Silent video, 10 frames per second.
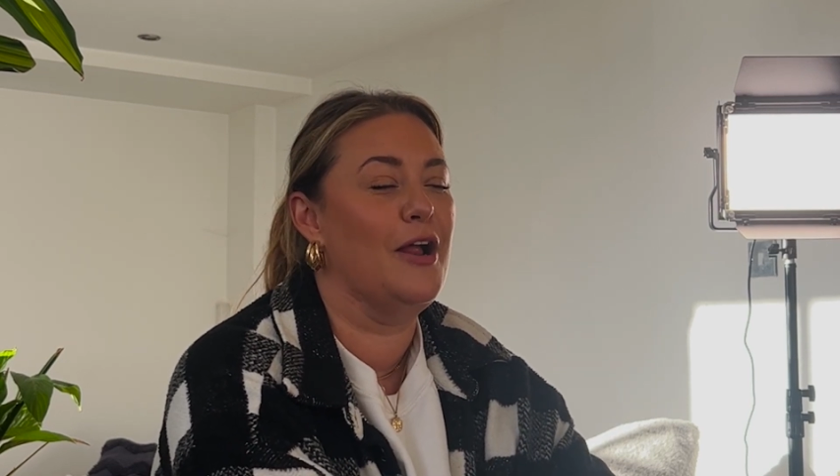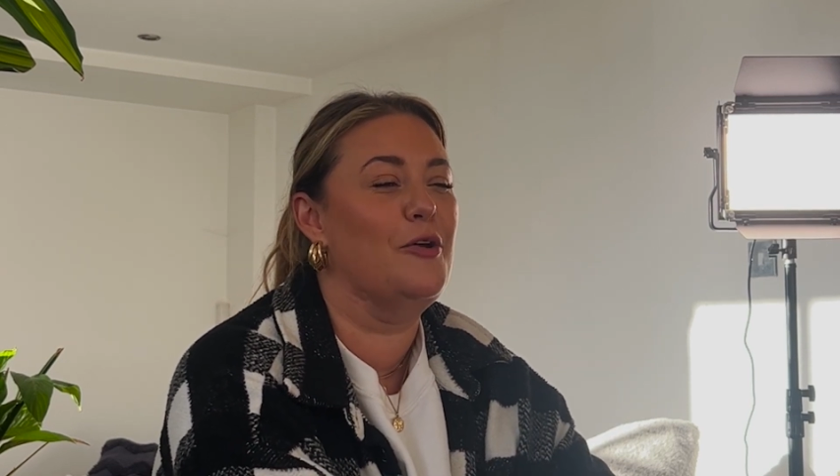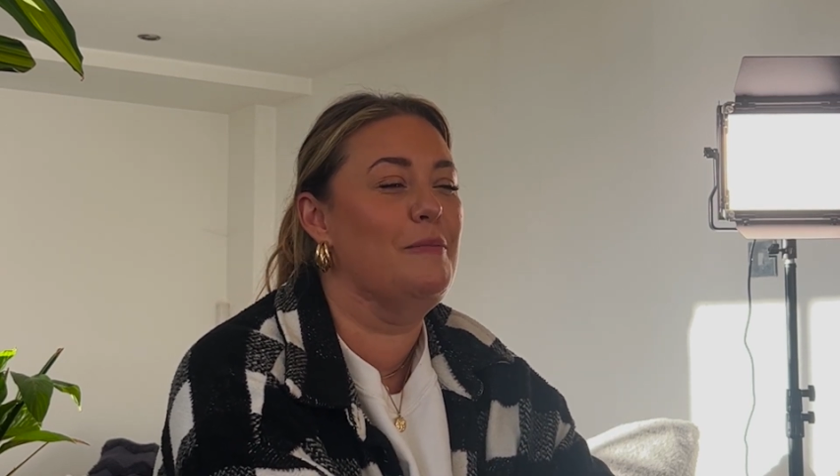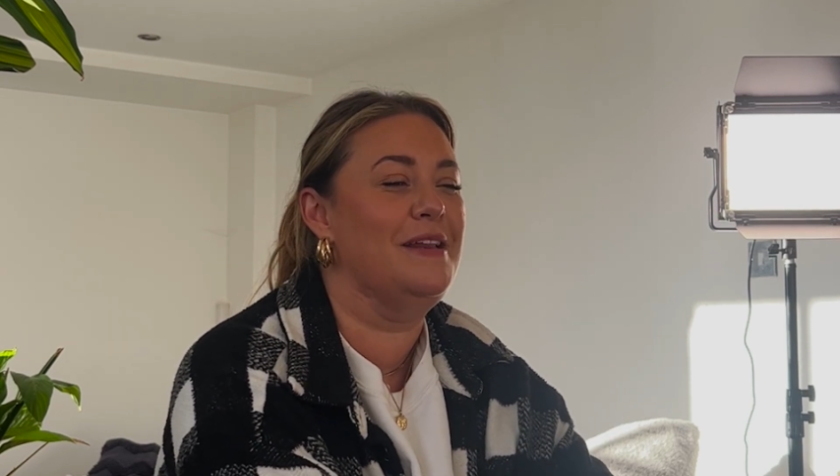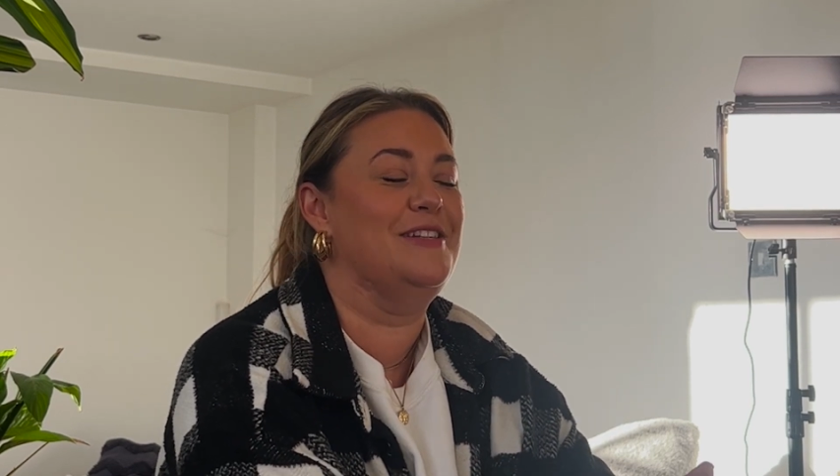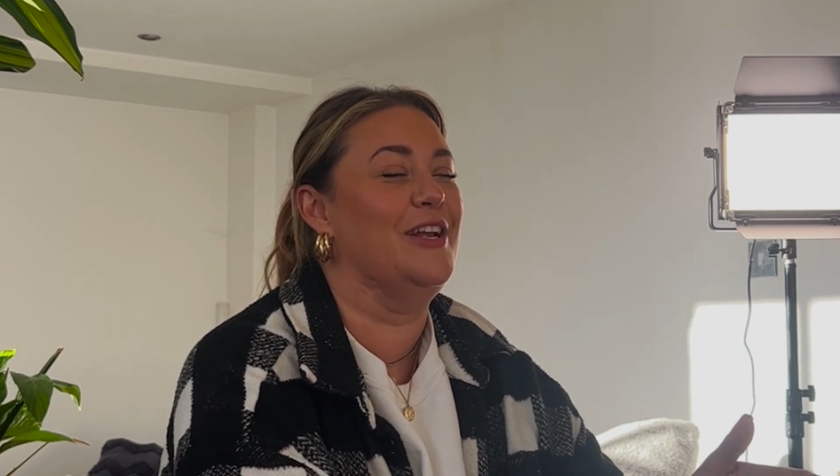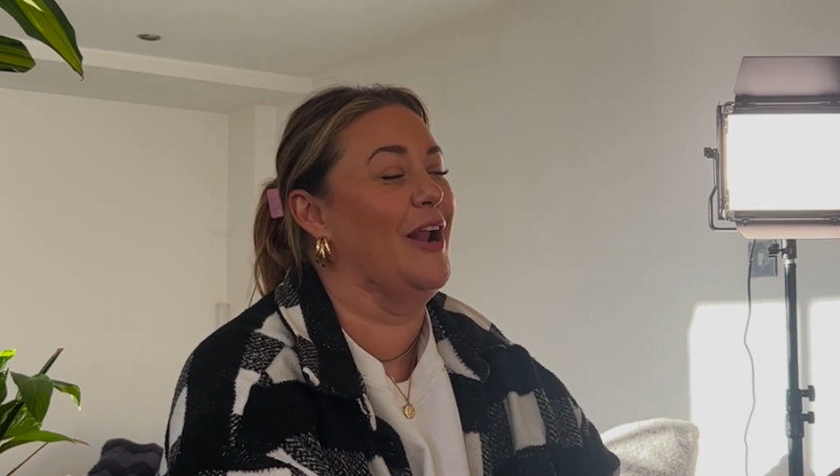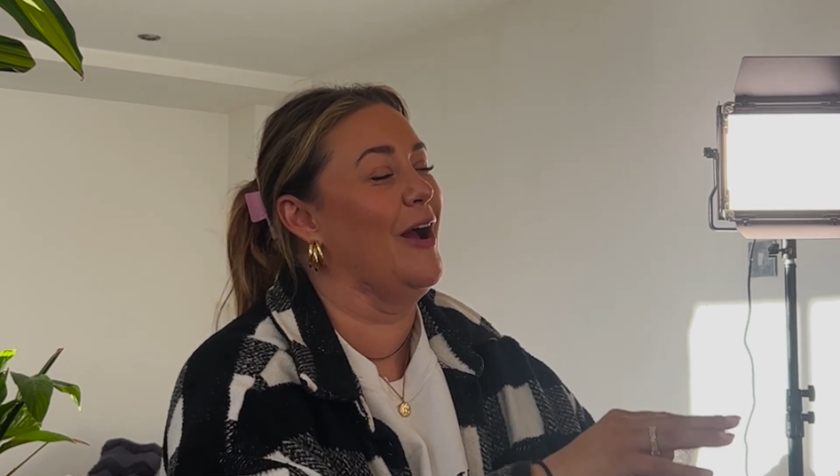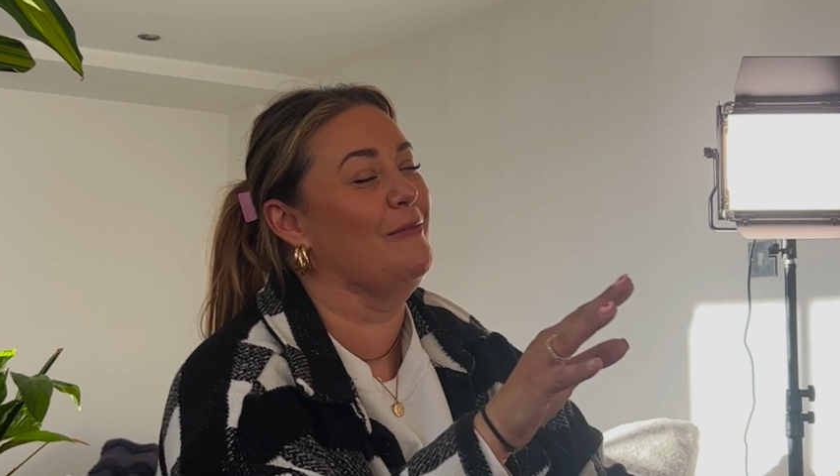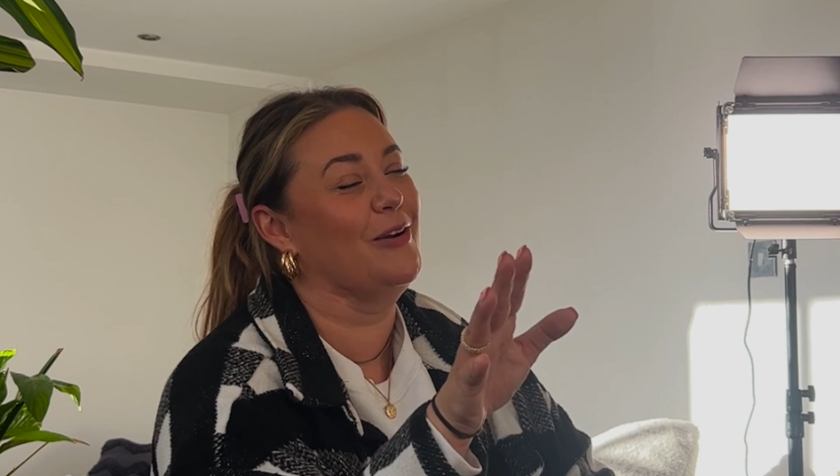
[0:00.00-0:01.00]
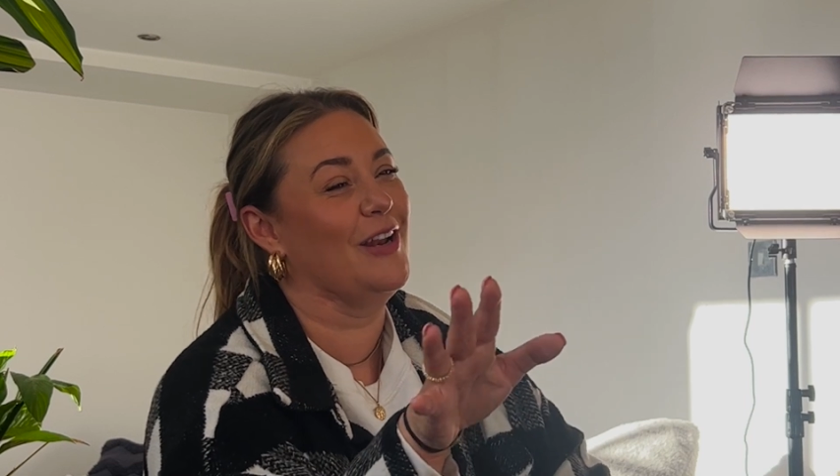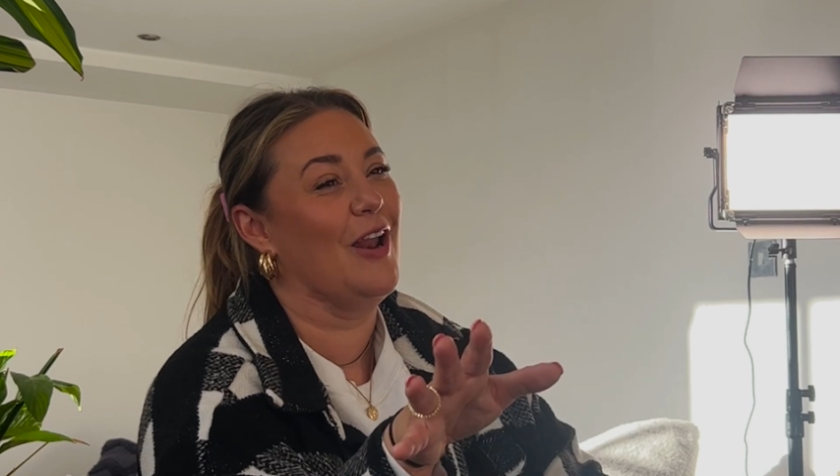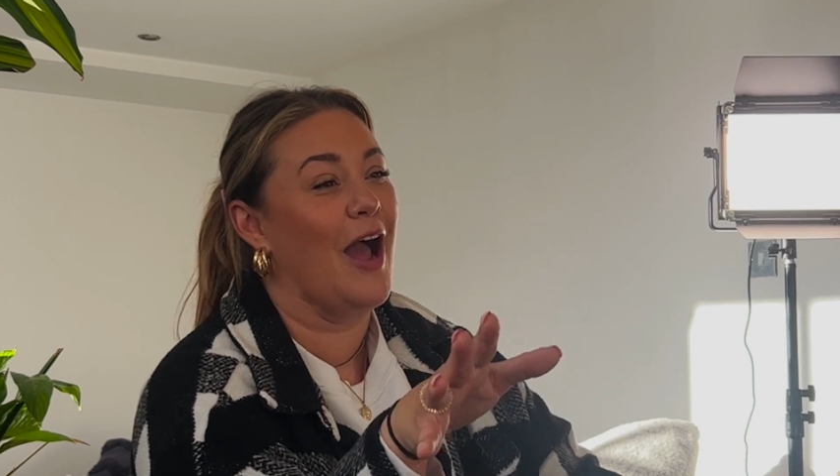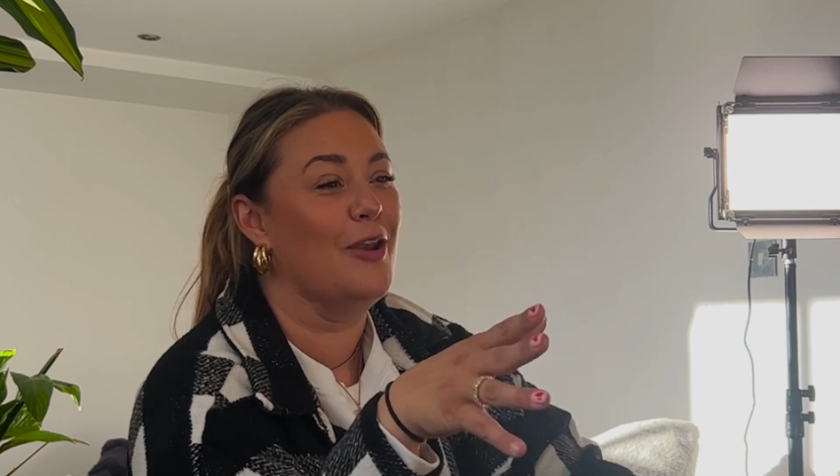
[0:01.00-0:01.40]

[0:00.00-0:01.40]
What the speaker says: I normally do. I'm not gonna lie.